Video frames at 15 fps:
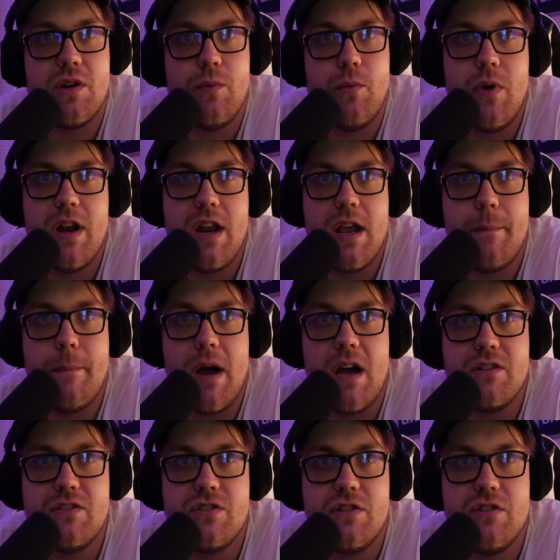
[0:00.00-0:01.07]
when a
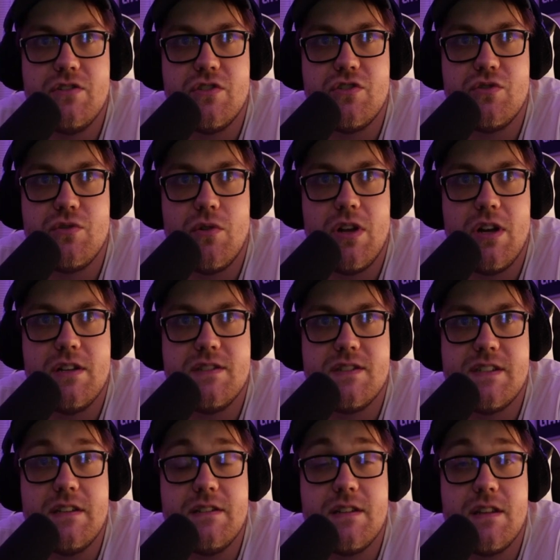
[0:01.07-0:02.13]
monster is destroyed and
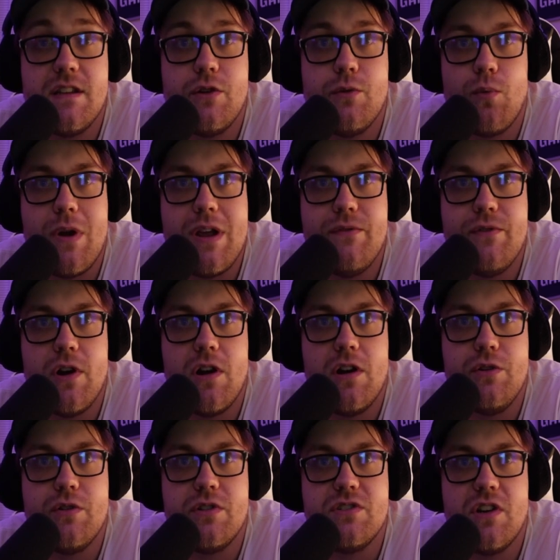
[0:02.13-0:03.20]
sent to the graveyard,
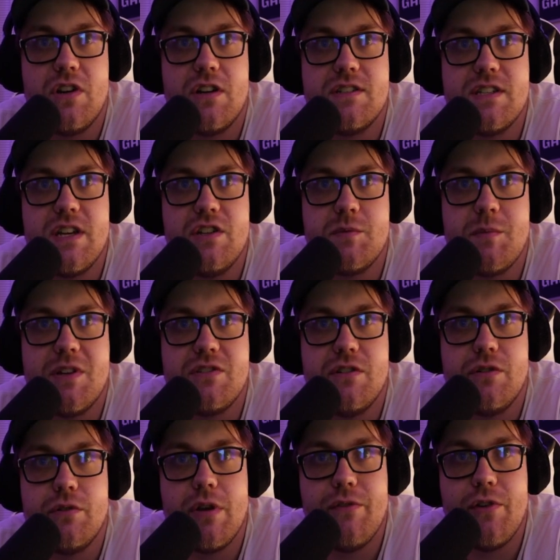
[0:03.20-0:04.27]
you can target a Sirians monster in
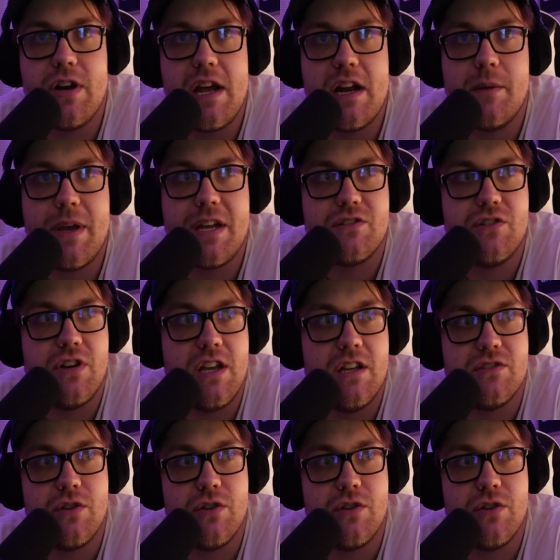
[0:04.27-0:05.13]
your graveyard, add it back to your hand.